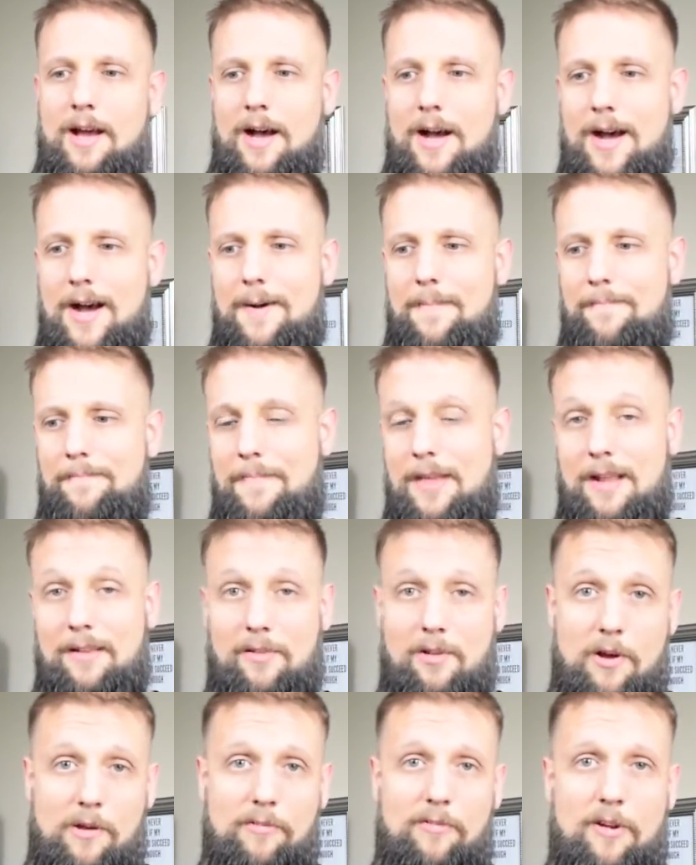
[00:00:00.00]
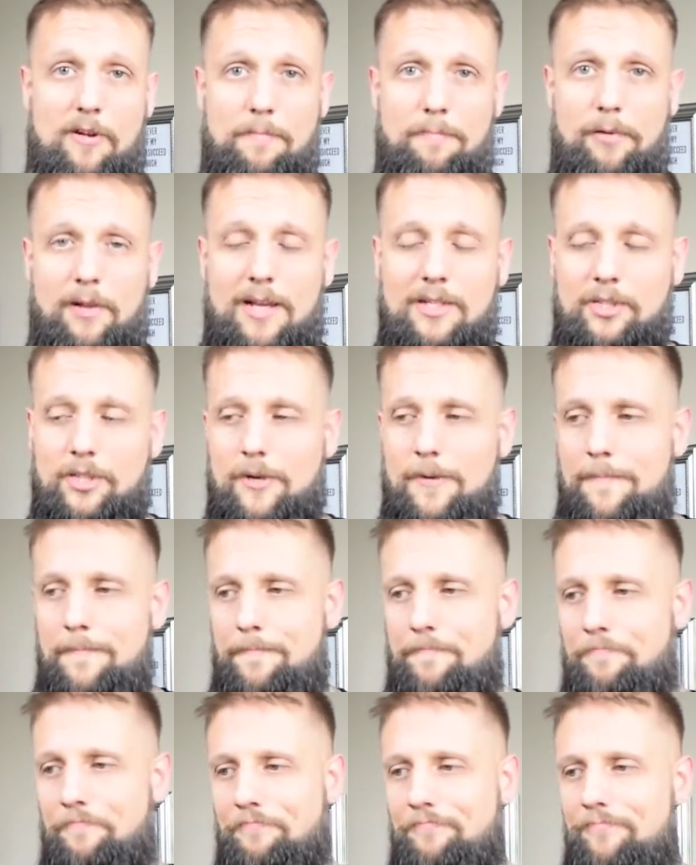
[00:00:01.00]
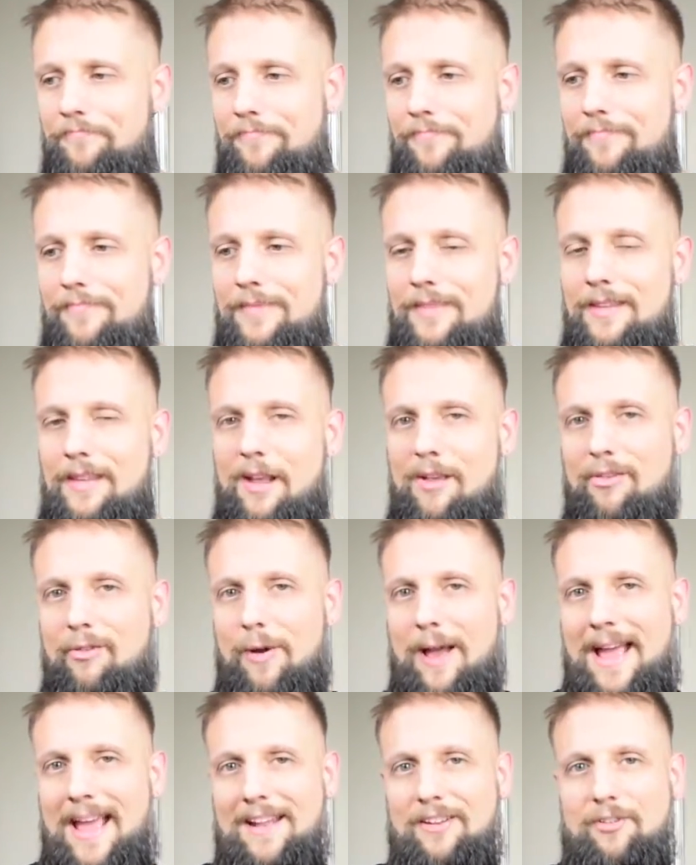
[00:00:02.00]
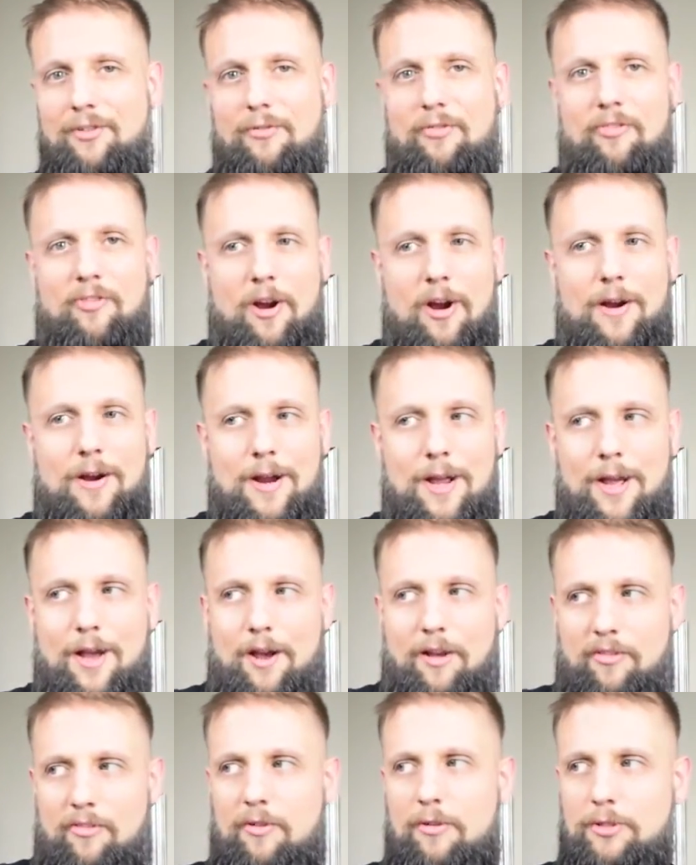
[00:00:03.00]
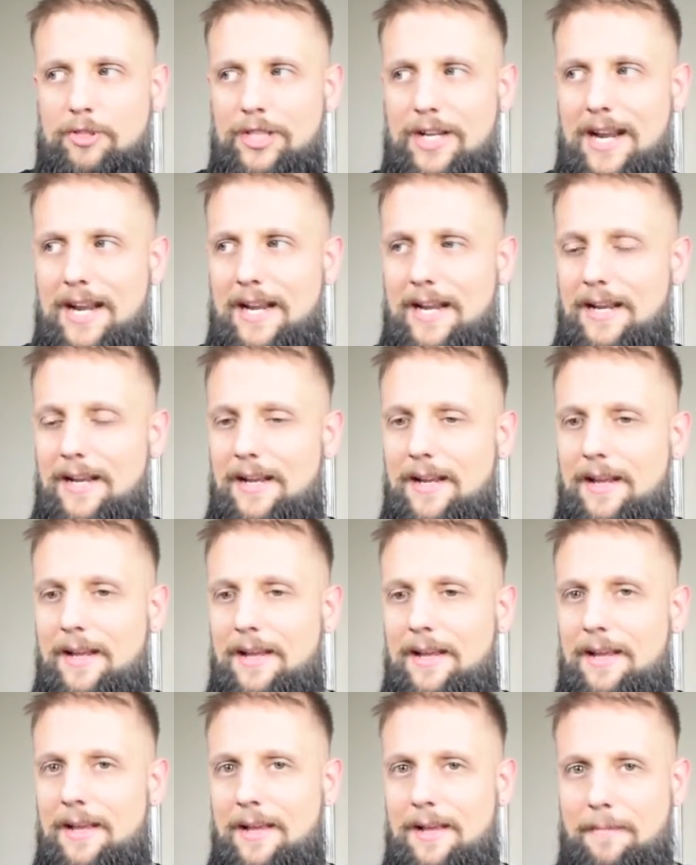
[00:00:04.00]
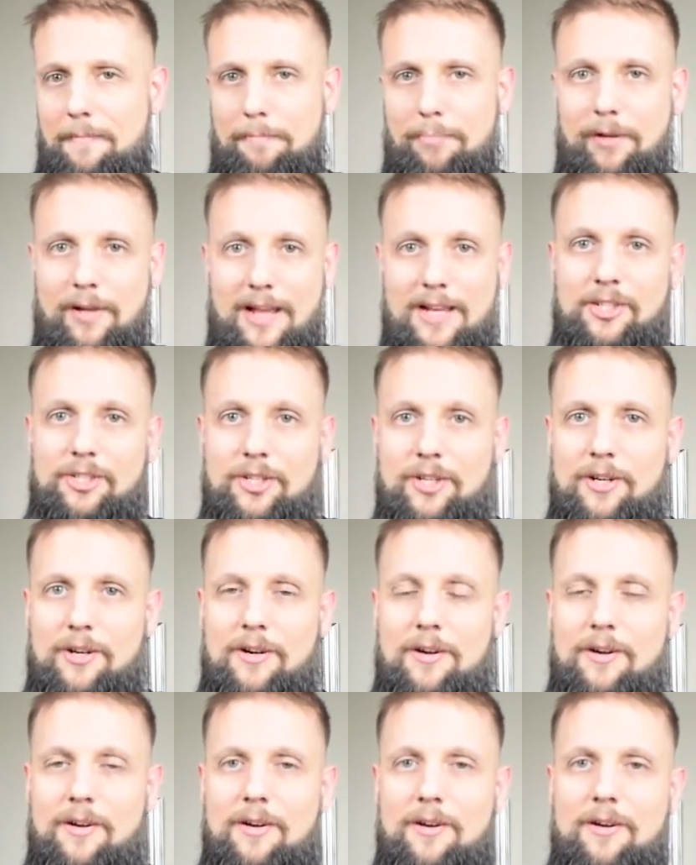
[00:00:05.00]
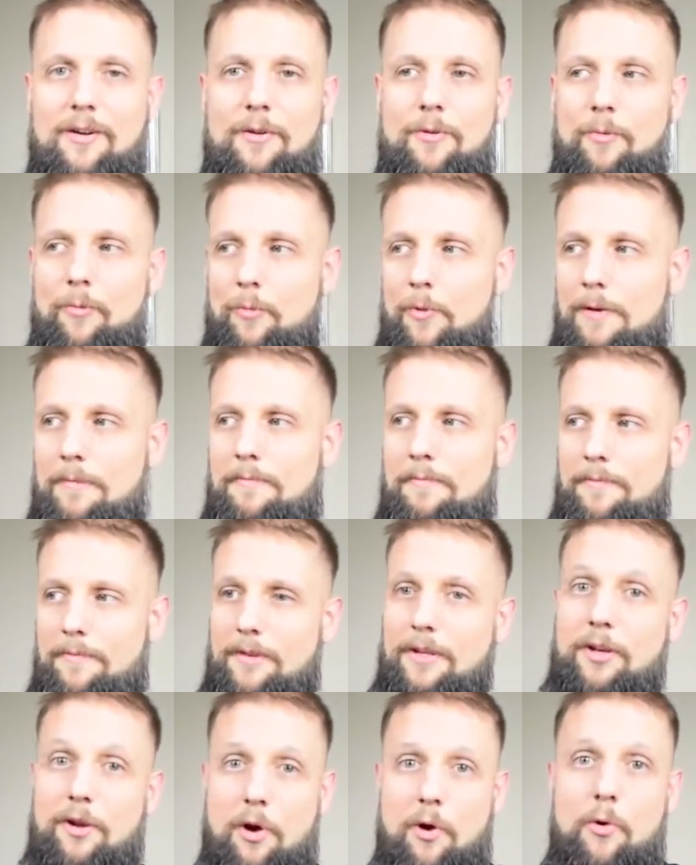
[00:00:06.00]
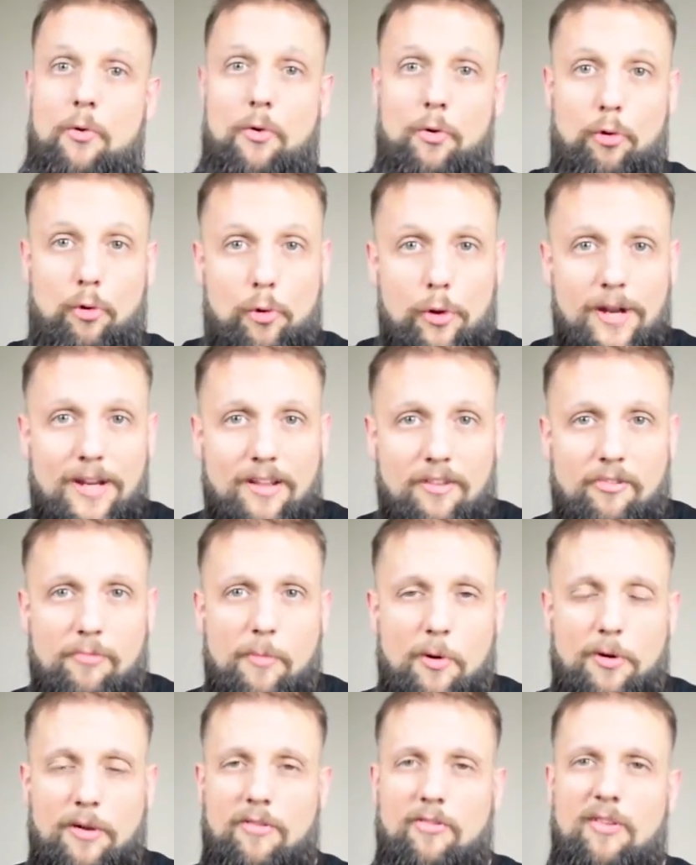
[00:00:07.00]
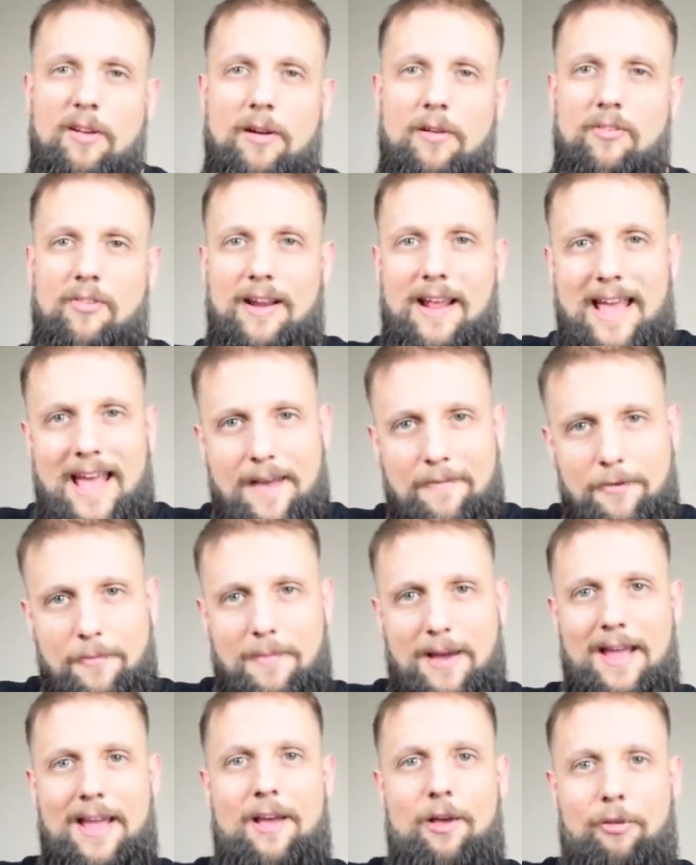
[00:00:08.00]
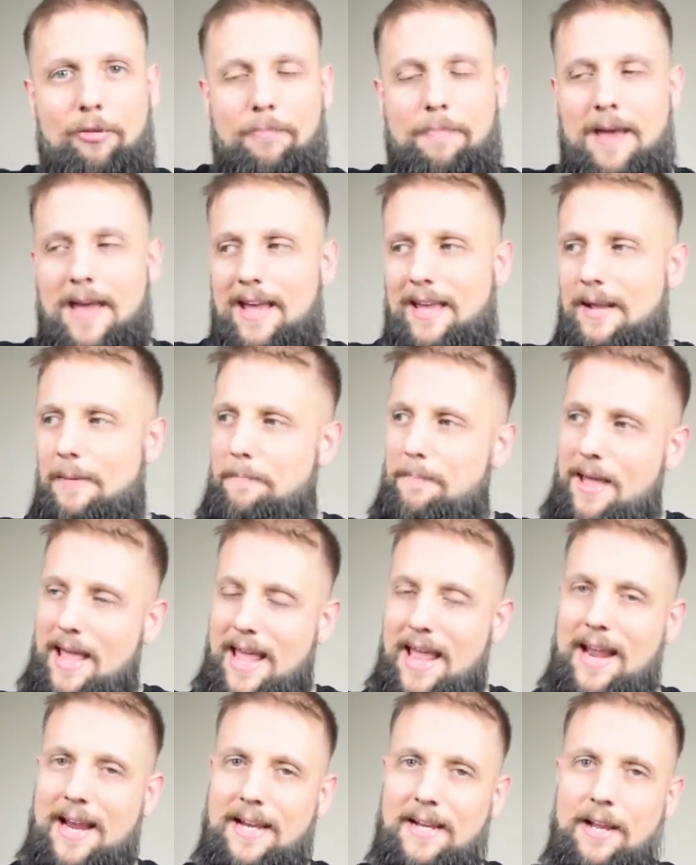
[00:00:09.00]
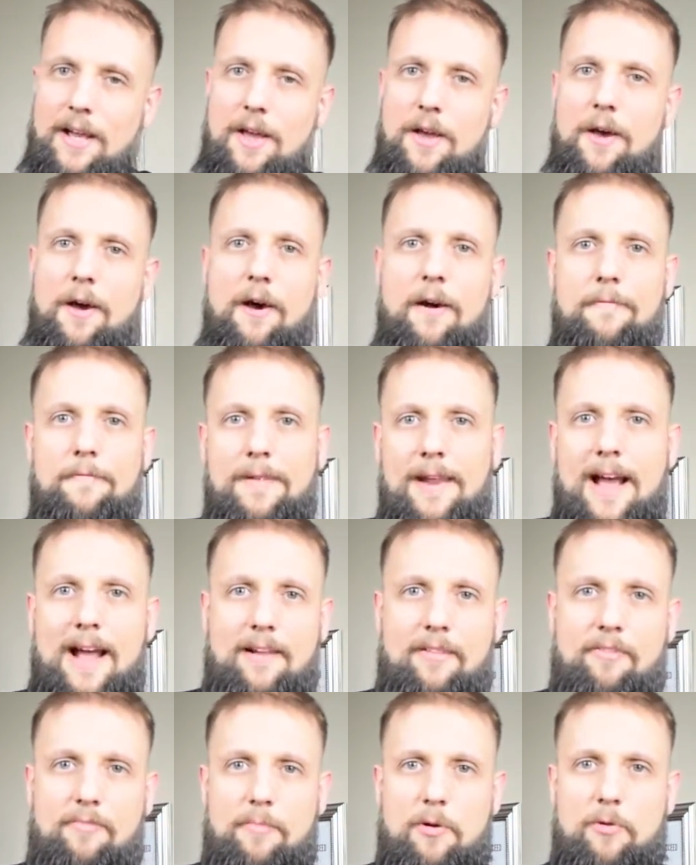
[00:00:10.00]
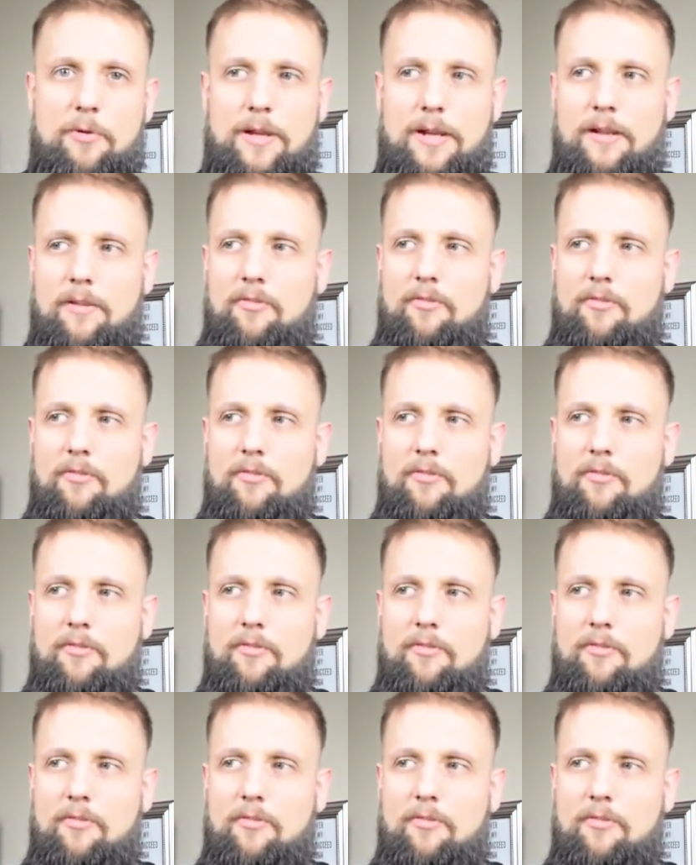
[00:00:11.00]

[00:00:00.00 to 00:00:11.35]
um, and long term pleasure. So I had to start associating pleasure with, you know, quitting smoking cigarettes and having my health back and pain of not smoking.